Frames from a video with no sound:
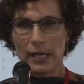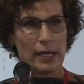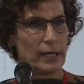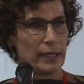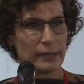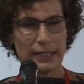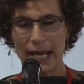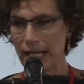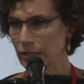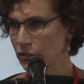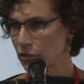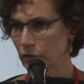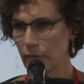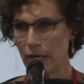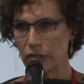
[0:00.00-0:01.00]
uh,
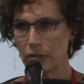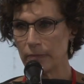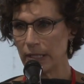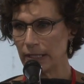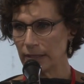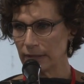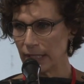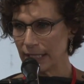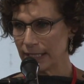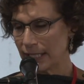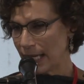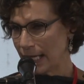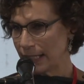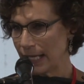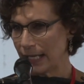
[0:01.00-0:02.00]
cancer regimen, and let's
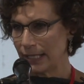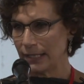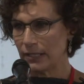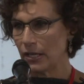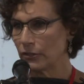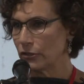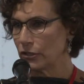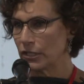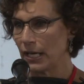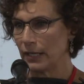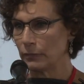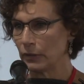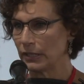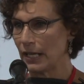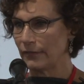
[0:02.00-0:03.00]
say they didn't
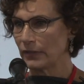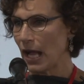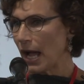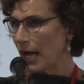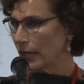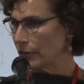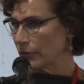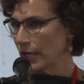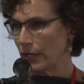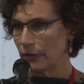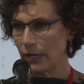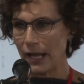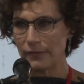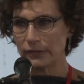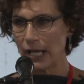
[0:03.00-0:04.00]
understand what they've got, or they
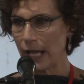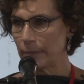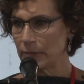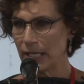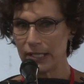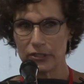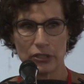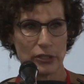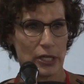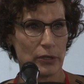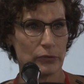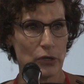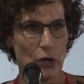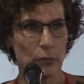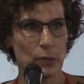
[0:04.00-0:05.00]
don't have lab tests, or they
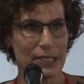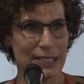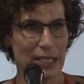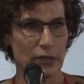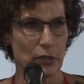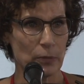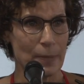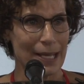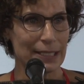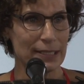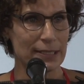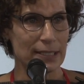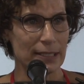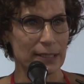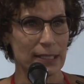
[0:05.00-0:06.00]
don't know what's in their
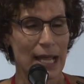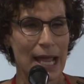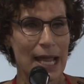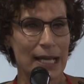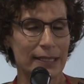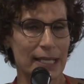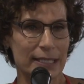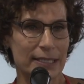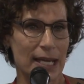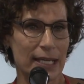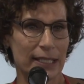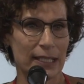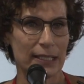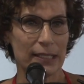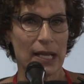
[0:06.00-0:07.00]
medicine, and they
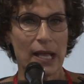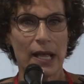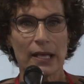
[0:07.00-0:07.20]
take it,